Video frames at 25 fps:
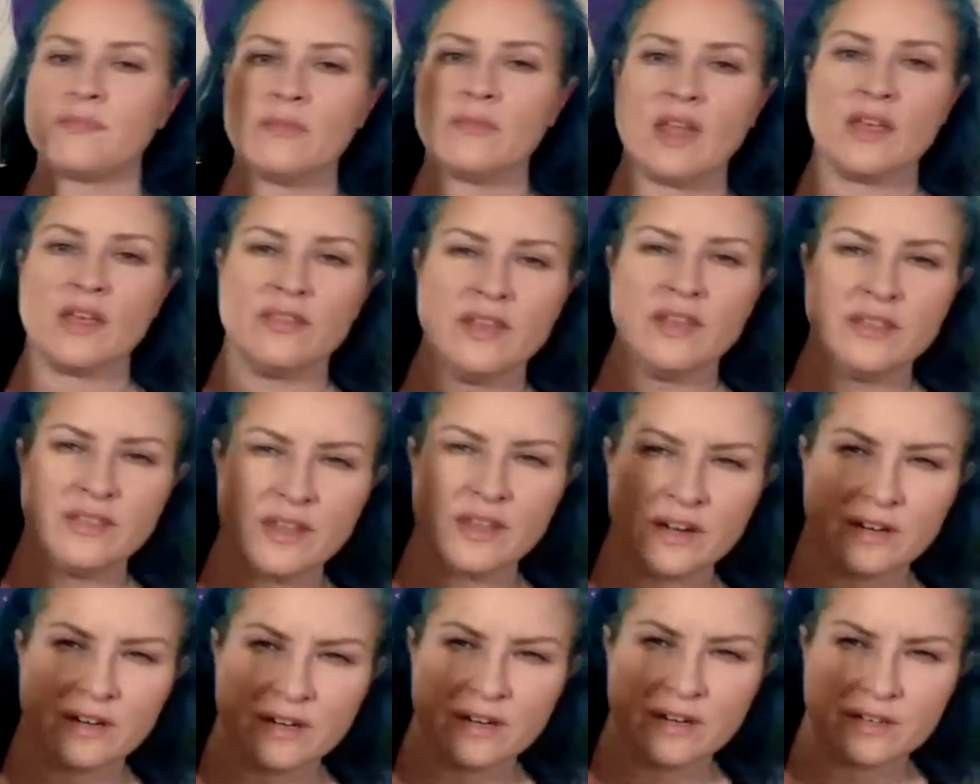Then
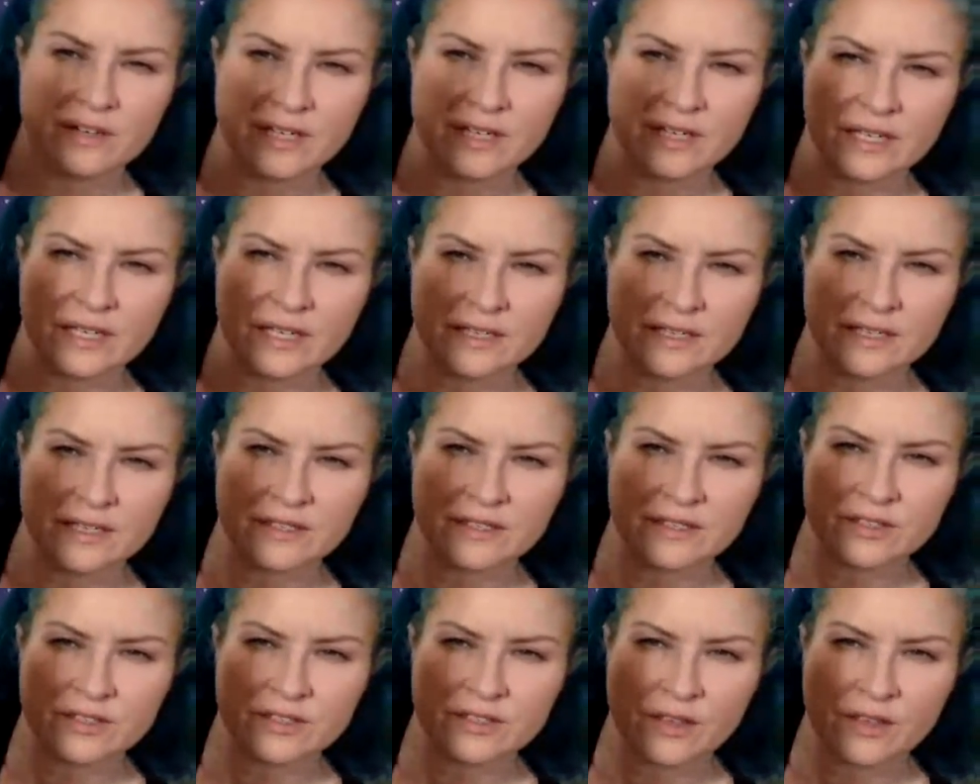
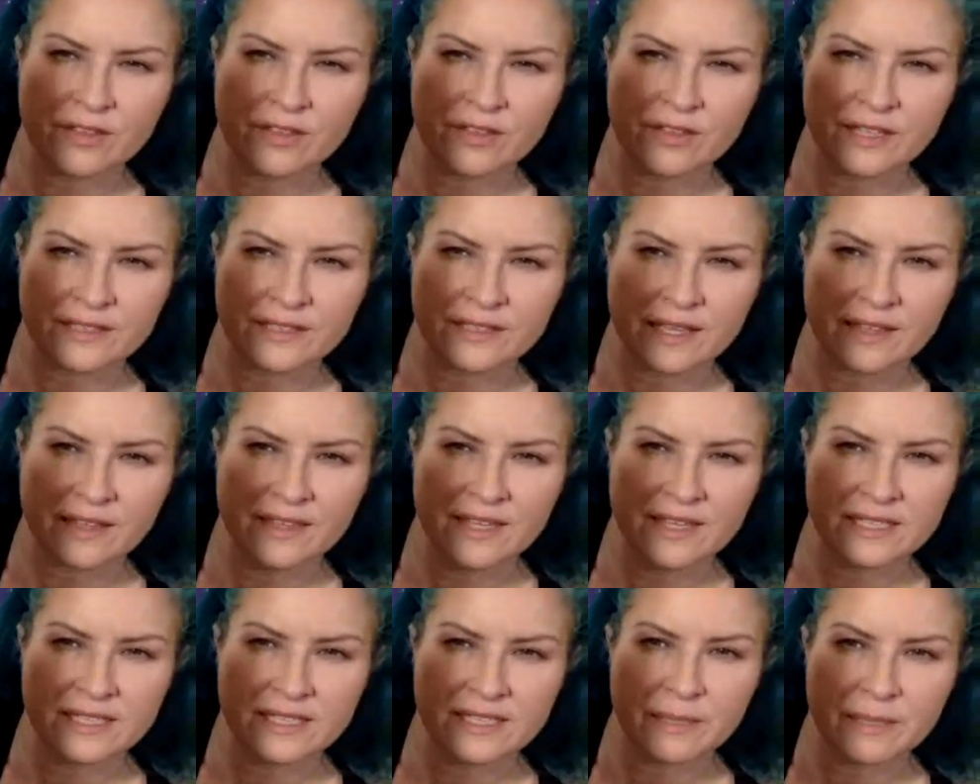there's other things like
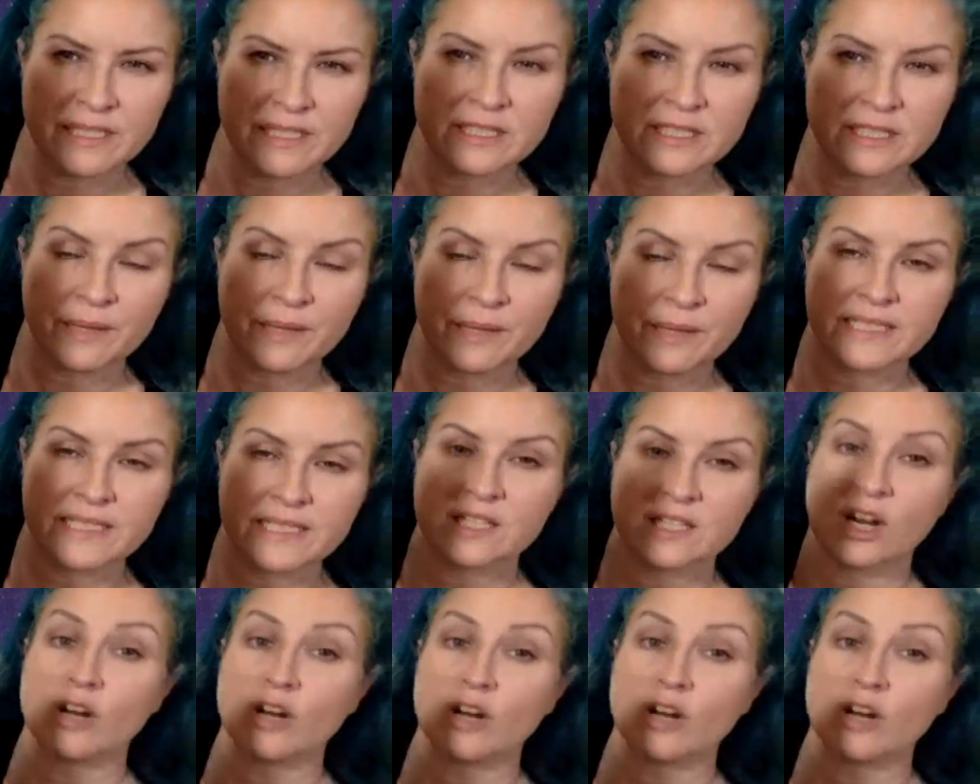this means to place it on